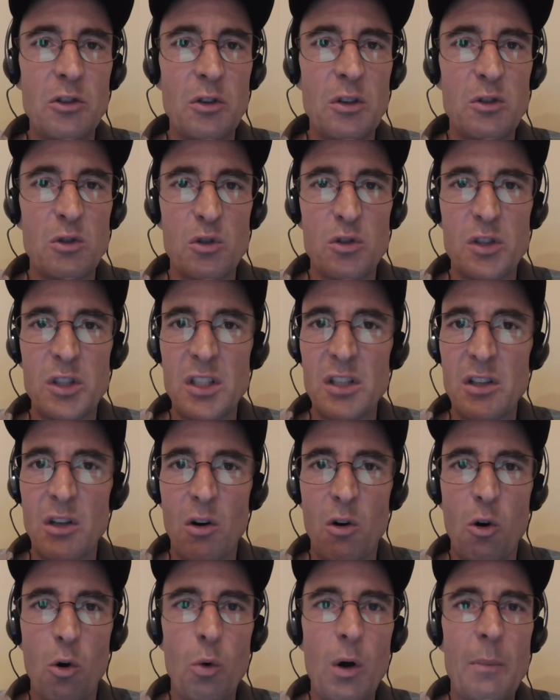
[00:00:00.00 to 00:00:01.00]
you're interested in
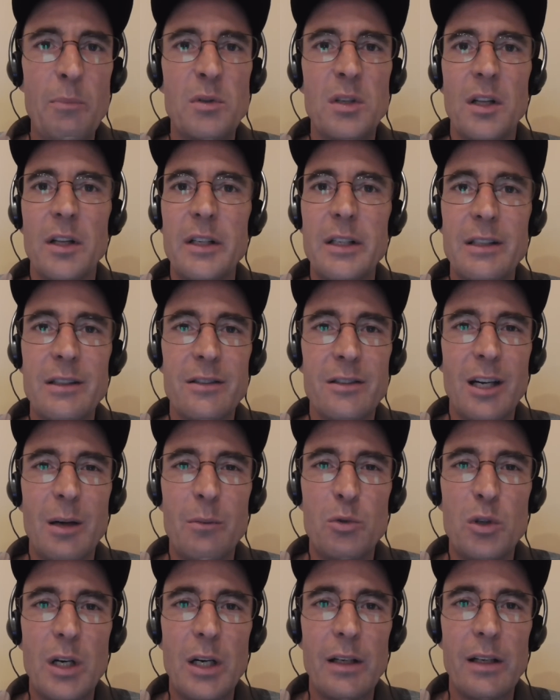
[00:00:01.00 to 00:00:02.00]
the whole reptilian
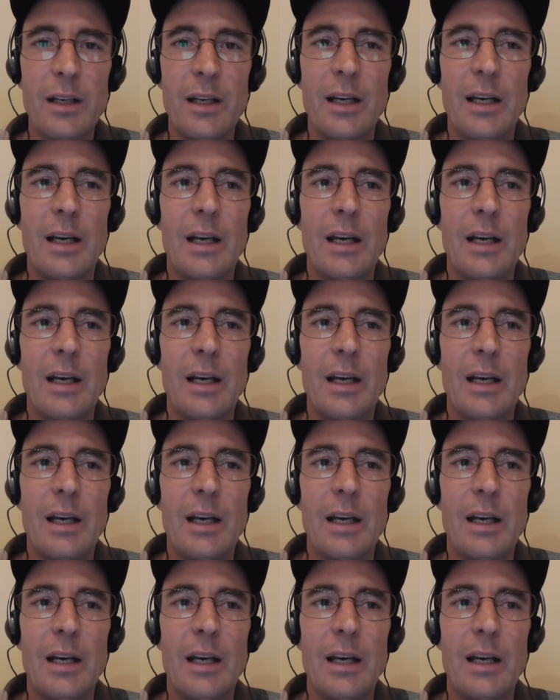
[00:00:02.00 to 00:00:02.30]
subject,